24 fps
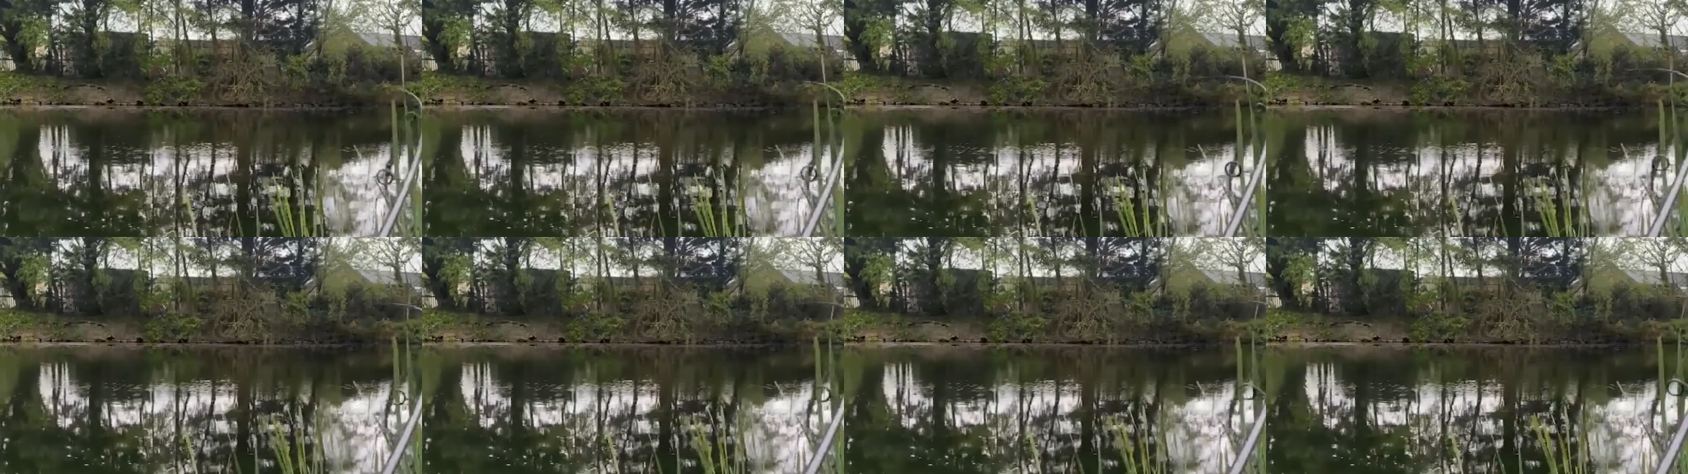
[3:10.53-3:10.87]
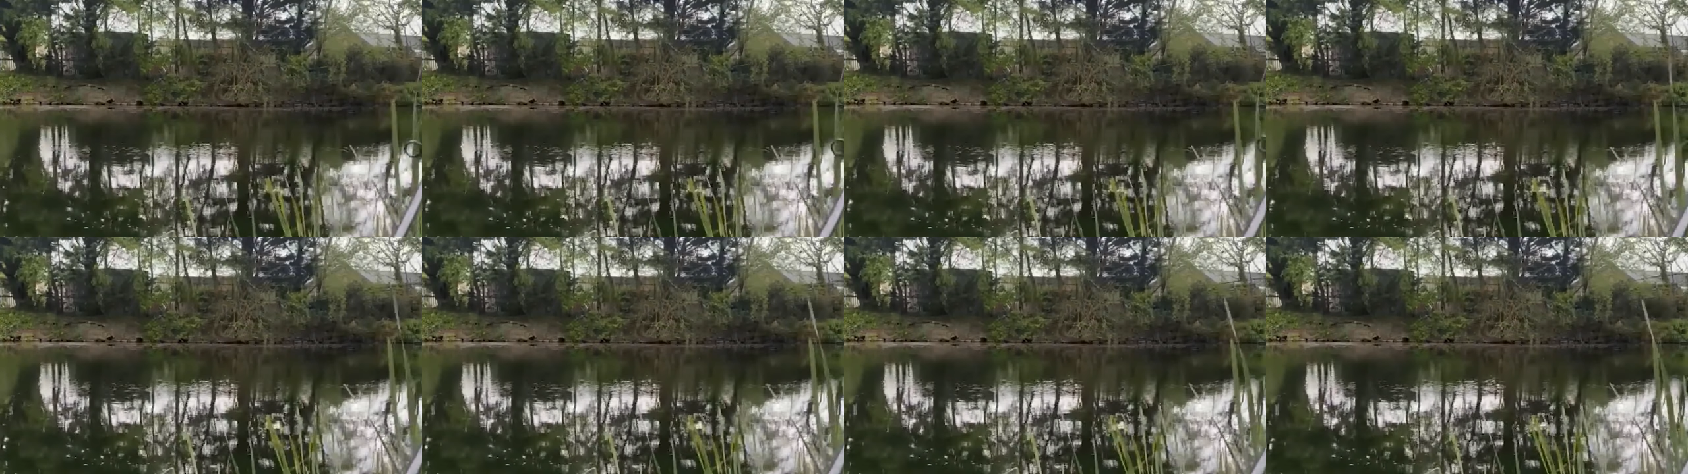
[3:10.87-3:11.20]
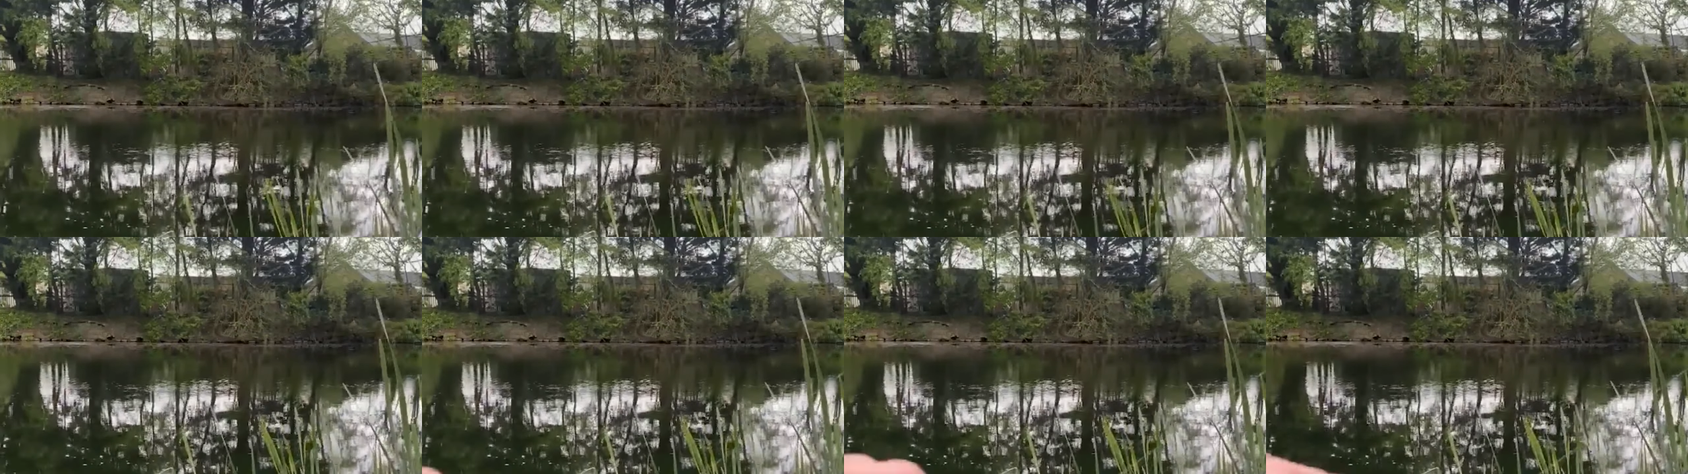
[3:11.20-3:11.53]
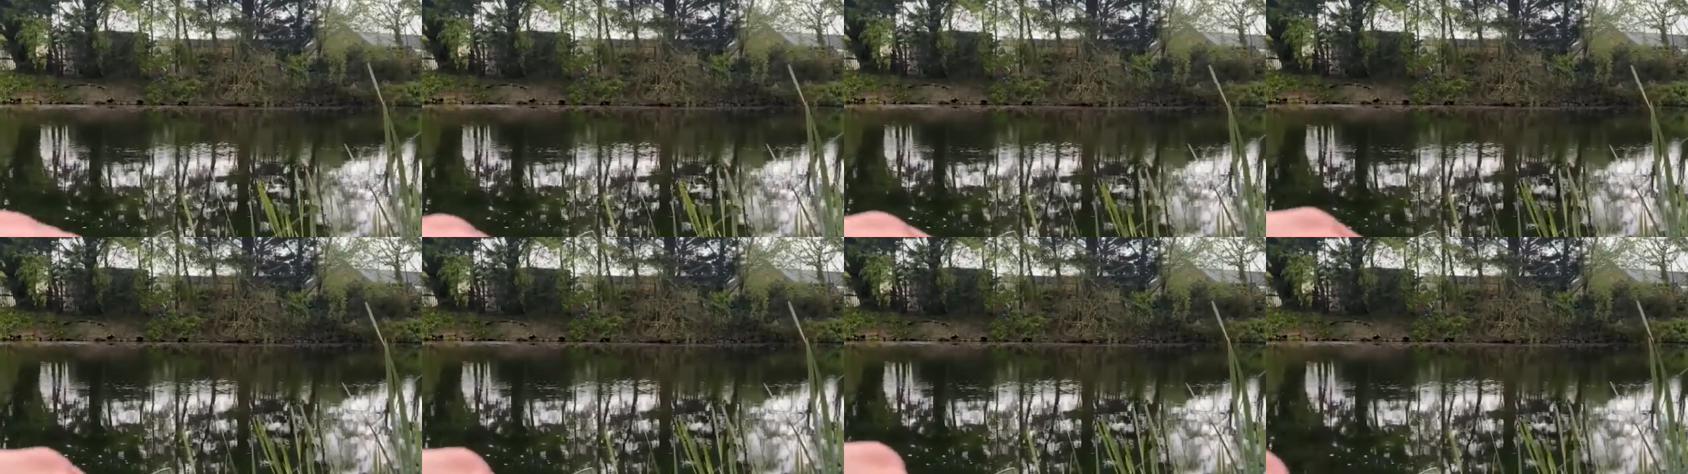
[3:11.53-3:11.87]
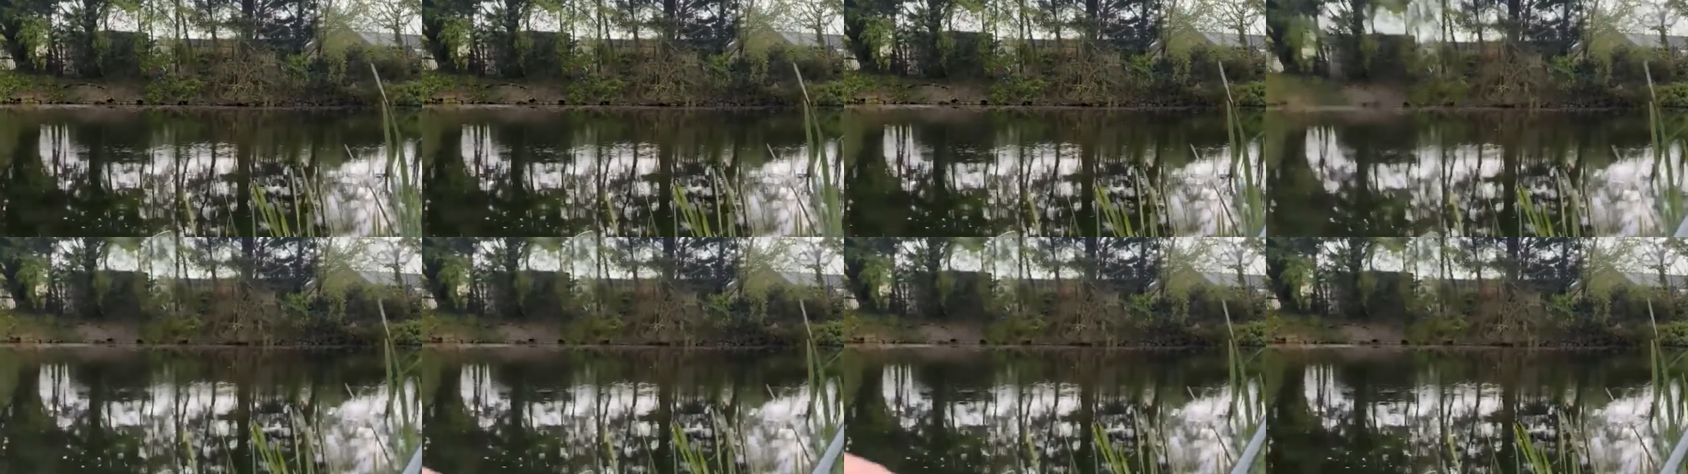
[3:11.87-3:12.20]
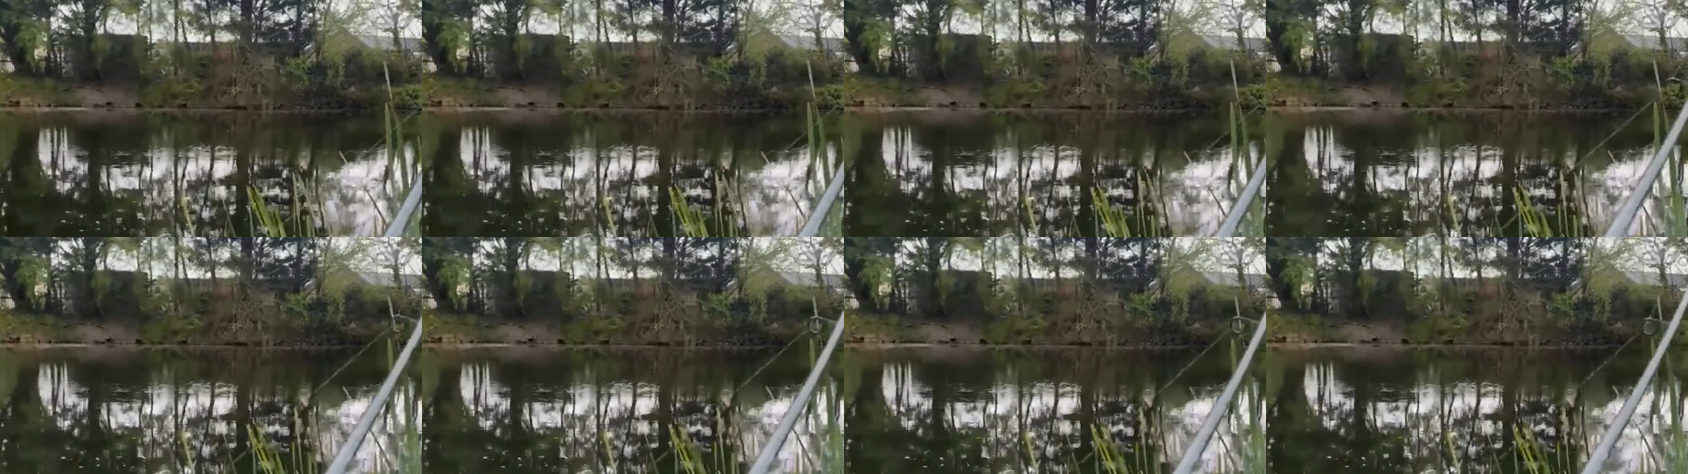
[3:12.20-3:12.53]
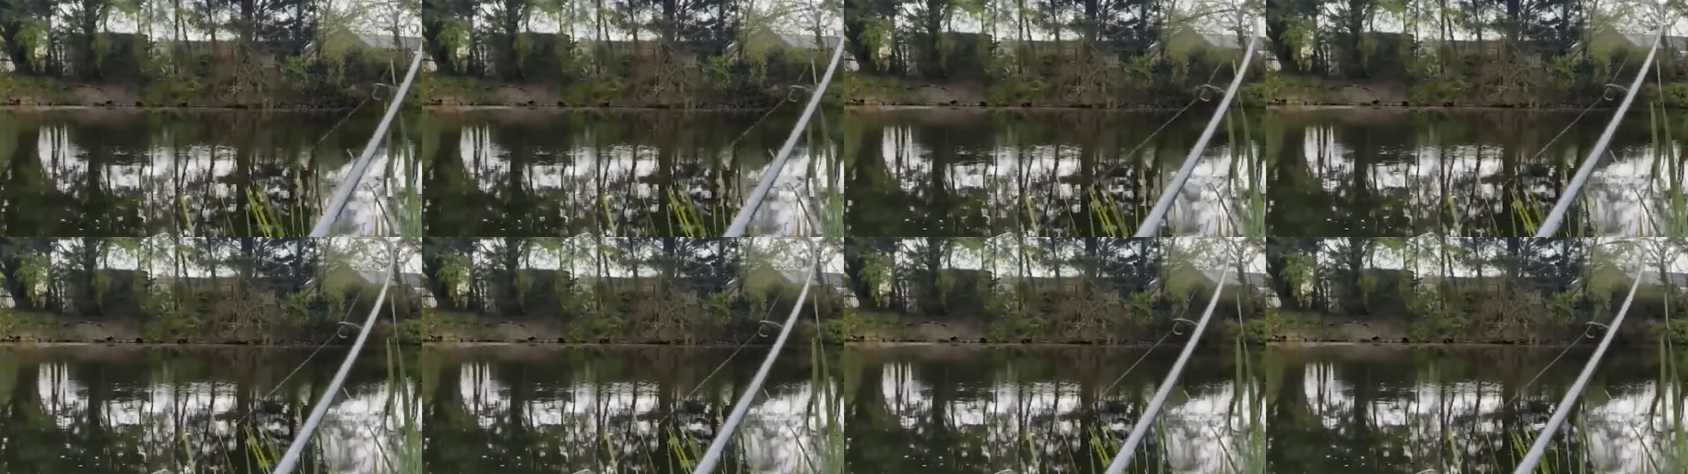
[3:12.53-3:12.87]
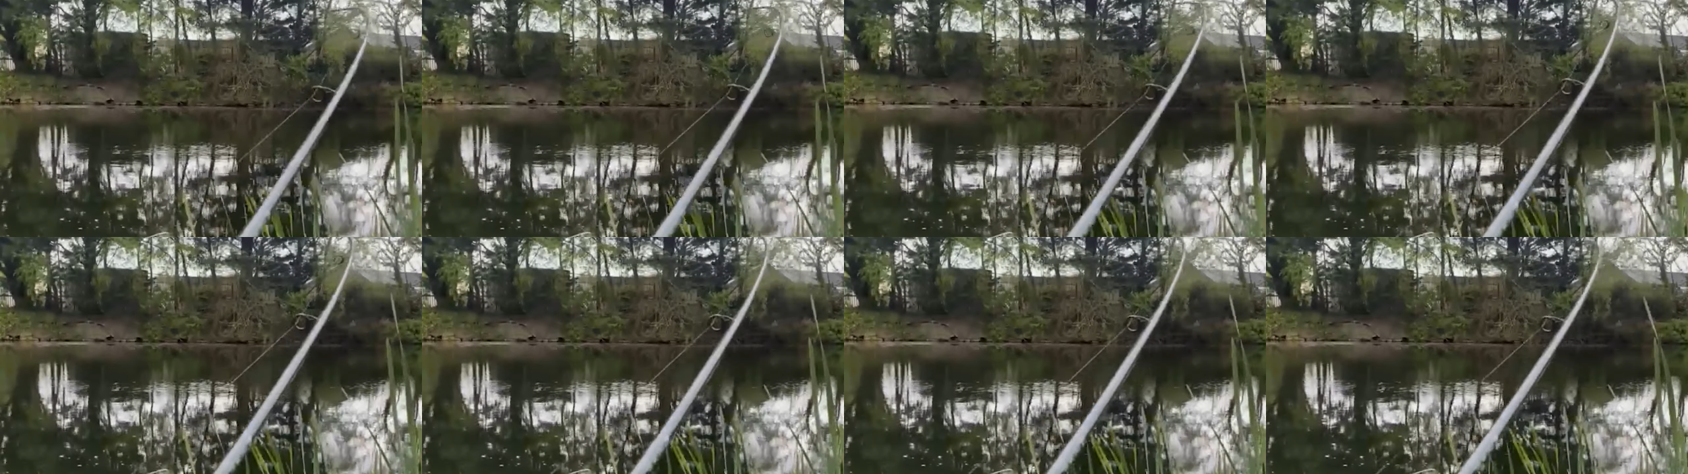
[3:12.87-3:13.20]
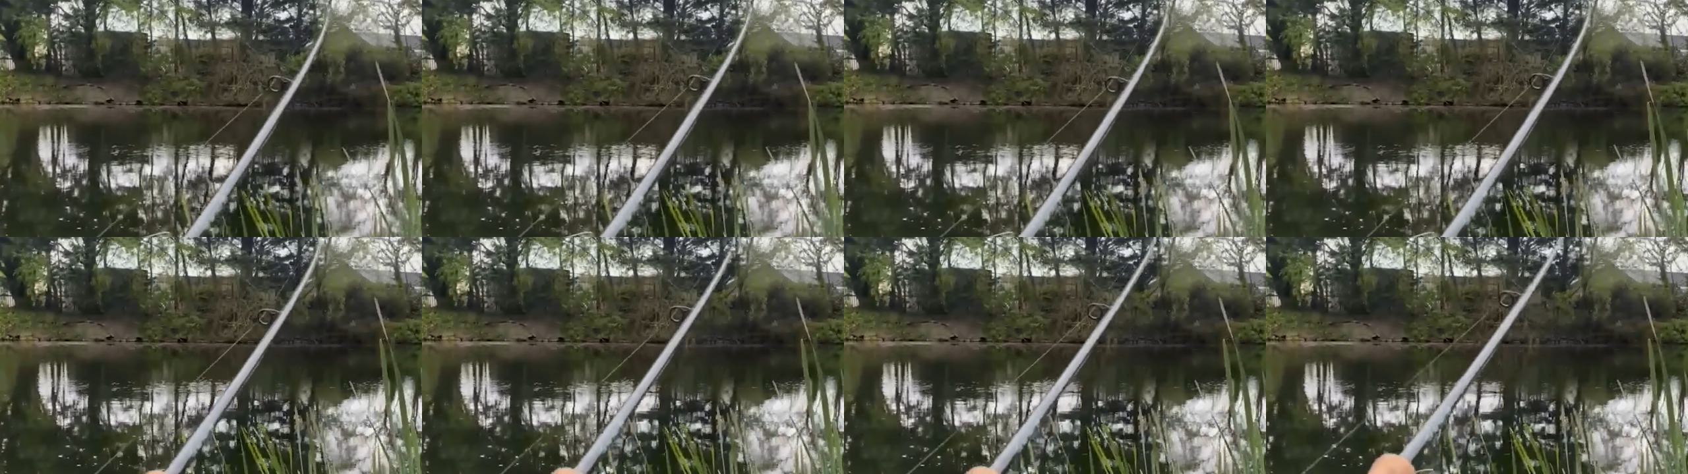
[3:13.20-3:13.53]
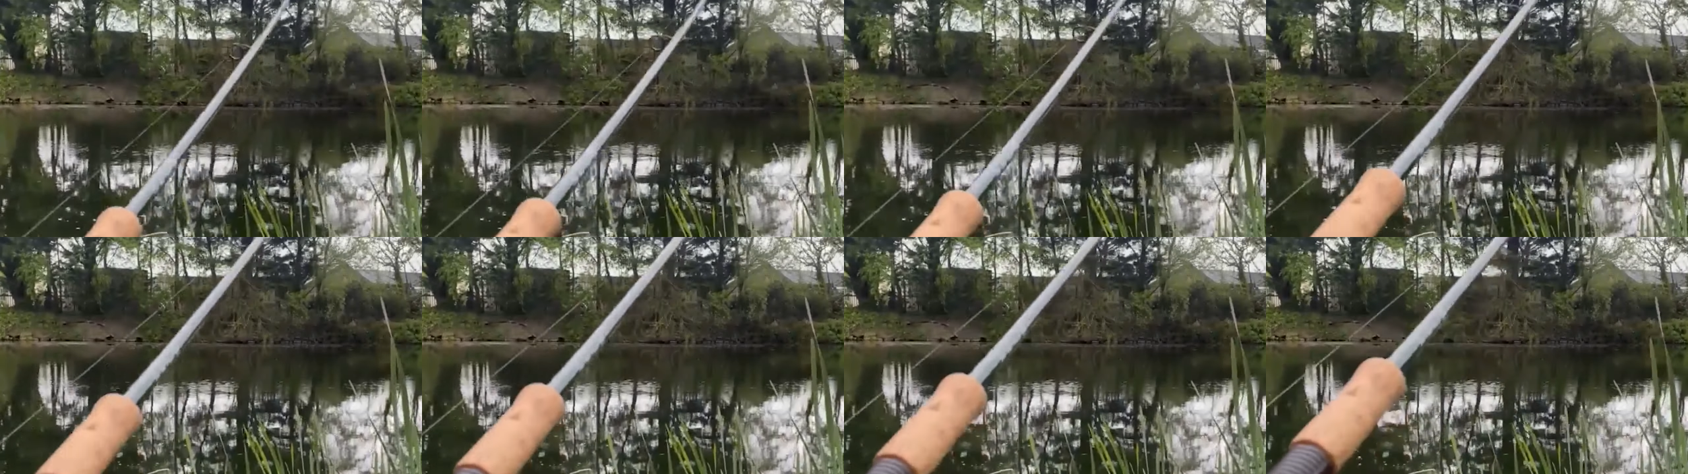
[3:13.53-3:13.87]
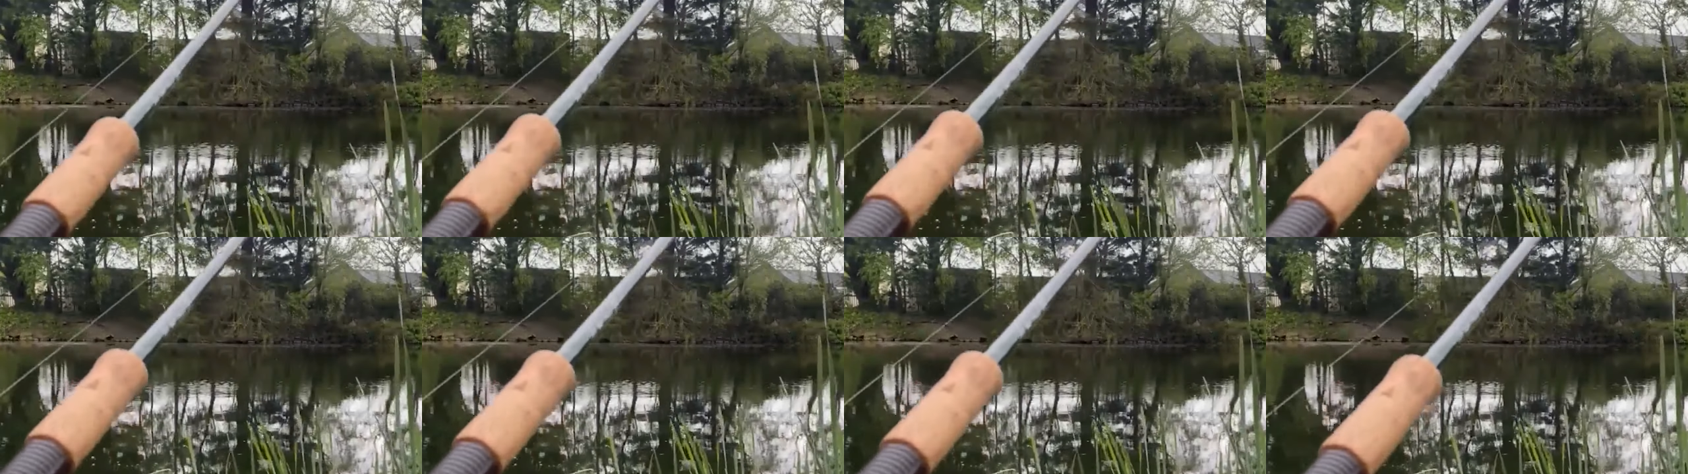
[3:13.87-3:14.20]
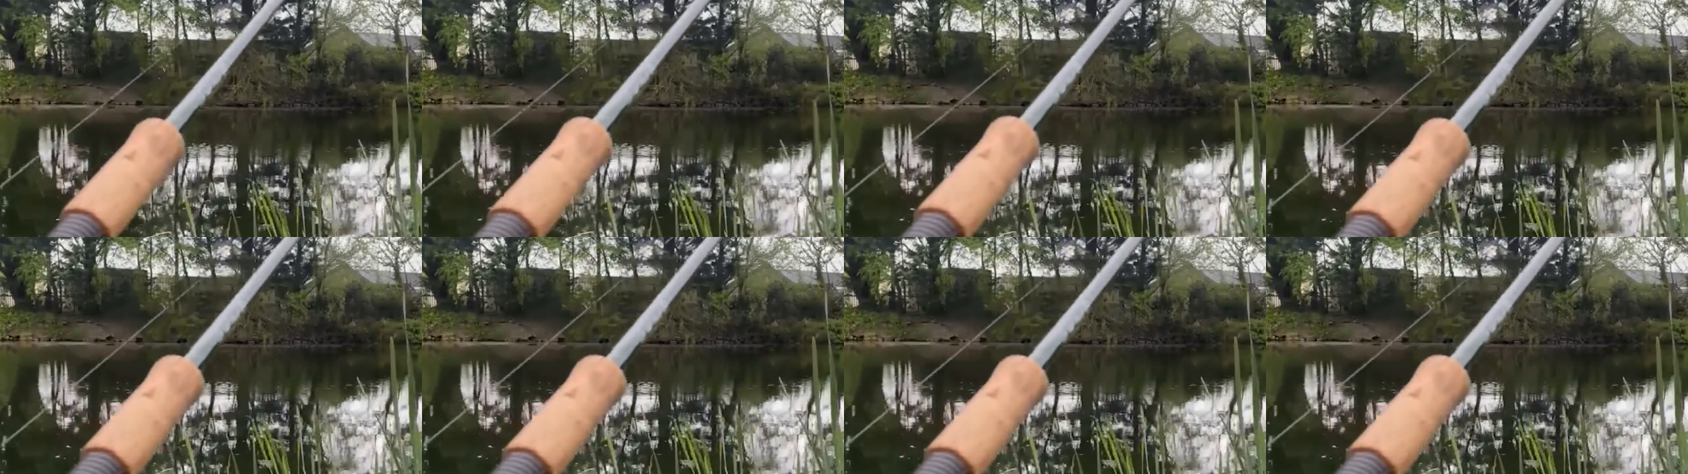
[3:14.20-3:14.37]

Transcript: [unreadable: no face in view]